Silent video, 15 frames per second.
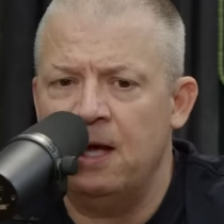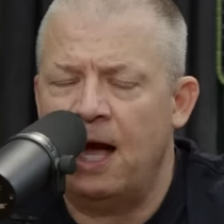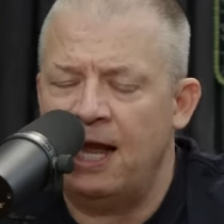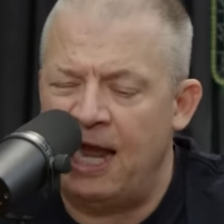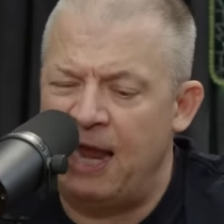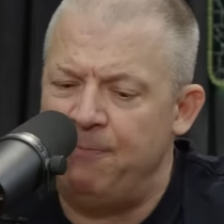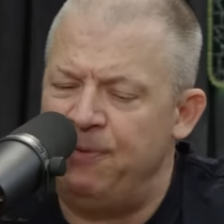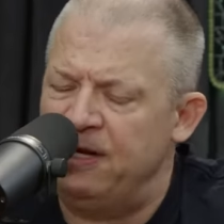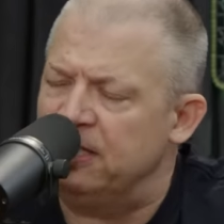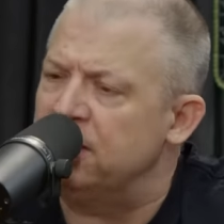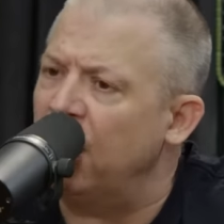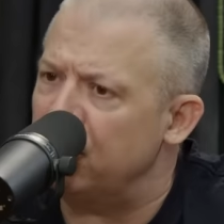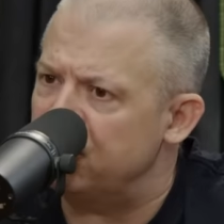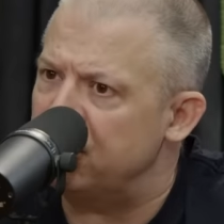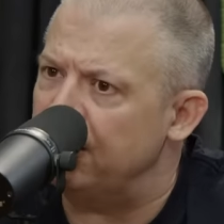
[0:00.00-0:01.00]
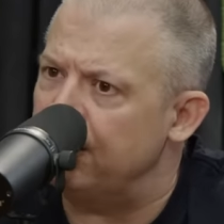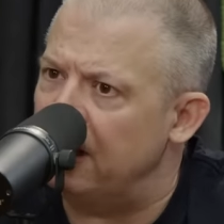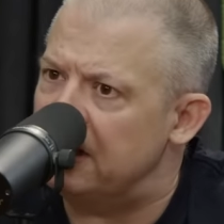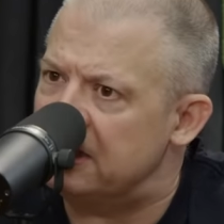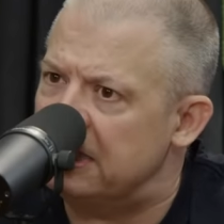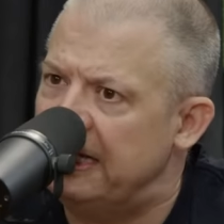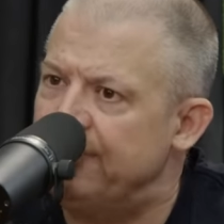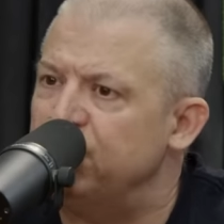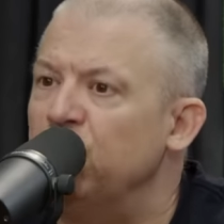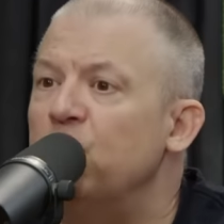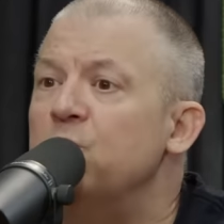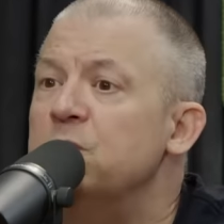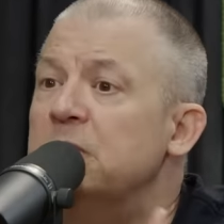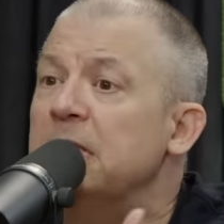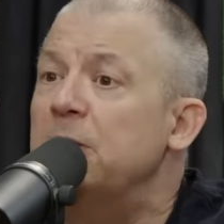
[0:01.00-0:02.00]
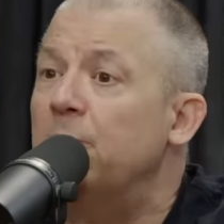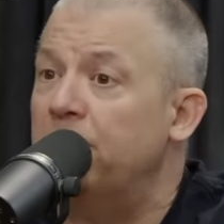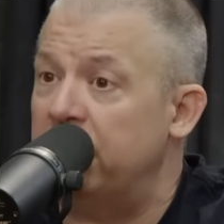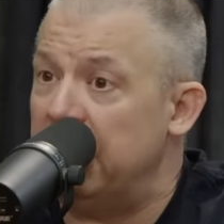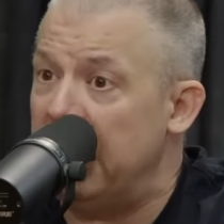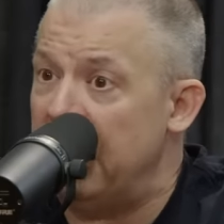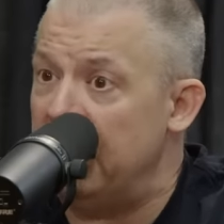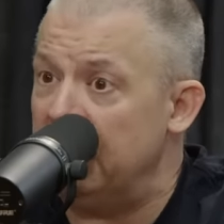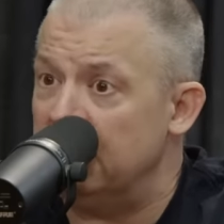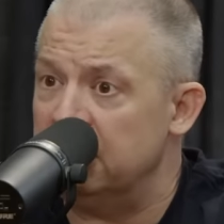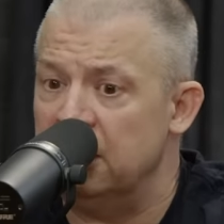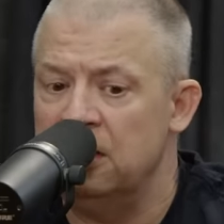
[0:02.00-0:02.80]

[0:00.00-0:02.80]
I hate being touched in my sleep. So those little things.